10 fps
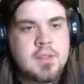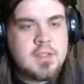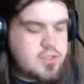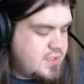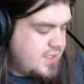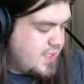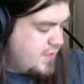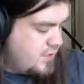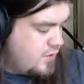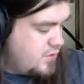Just I
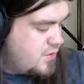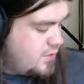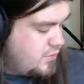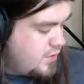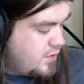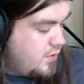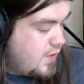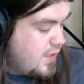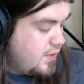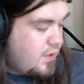got used to when you
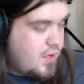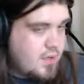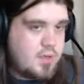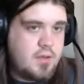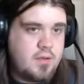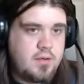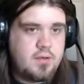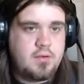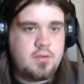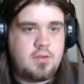get a lock on,
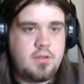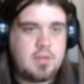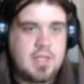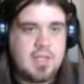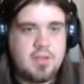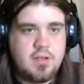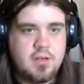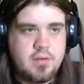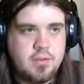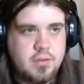like
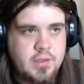your